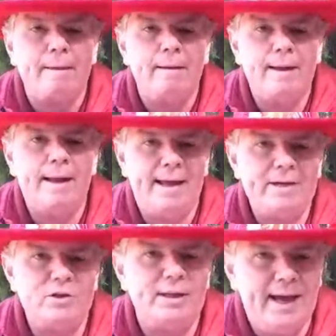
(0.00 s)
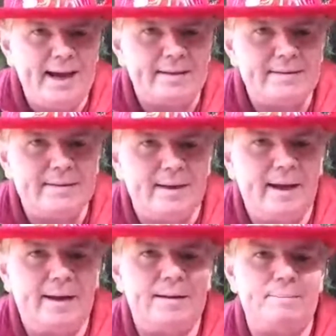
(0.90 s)
can actually act
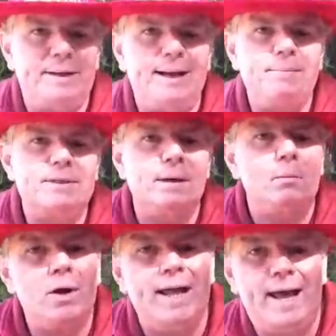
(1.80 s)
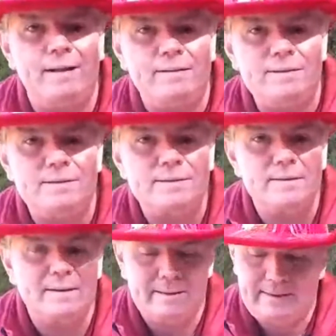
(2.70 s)
and it becomes someone else?
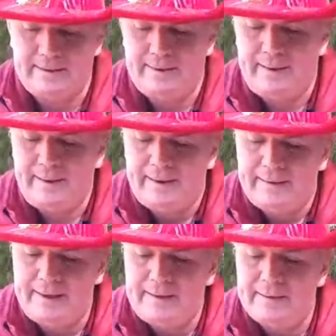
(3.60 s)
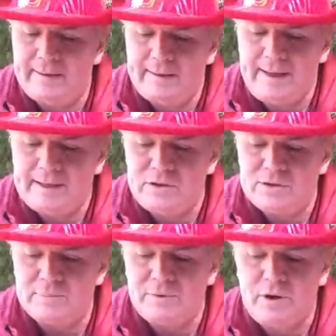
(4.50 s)
Then the learner has used
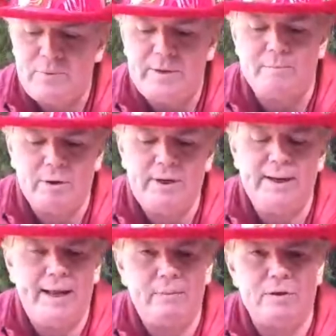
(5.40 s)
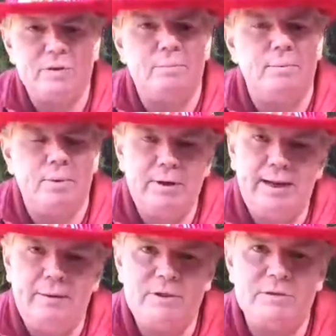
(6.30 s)
appropriate body language. Body
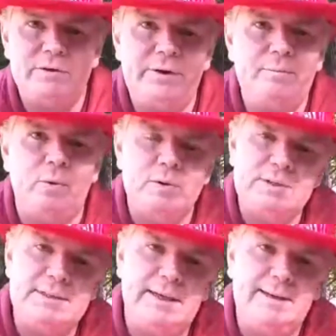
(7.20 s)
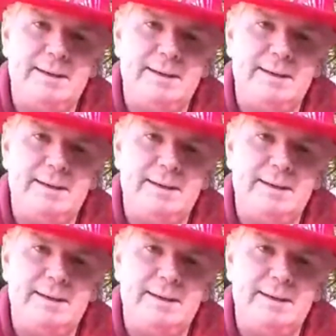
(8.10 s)
language is very important here.